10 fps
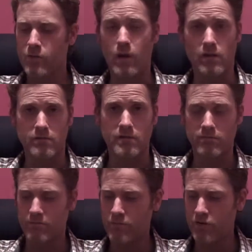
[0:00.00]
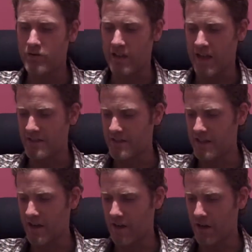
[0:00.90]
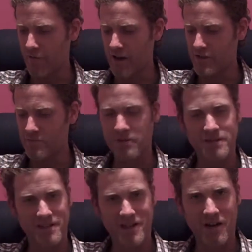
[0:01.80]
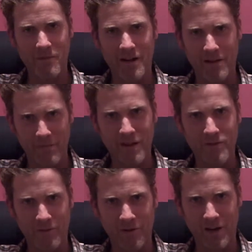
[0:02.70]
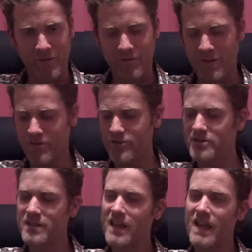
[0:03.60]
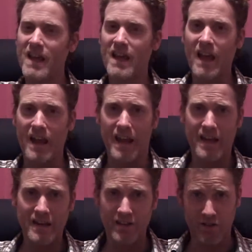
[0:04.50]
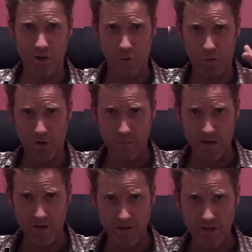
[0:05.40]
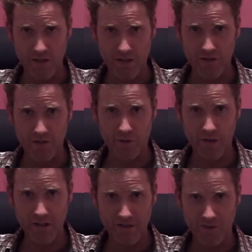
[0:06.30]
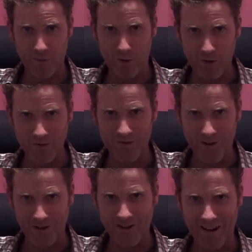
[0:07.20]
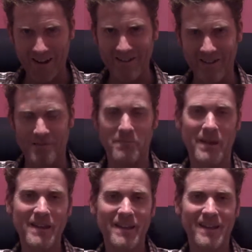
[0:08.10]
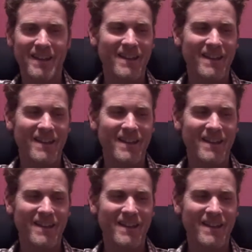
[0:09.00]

Well, it personally hasn't seen a lot of action, but it's accommodated me through a lot of adventures. And hey, don't worry about adjusting your screens. The walls are actually pink.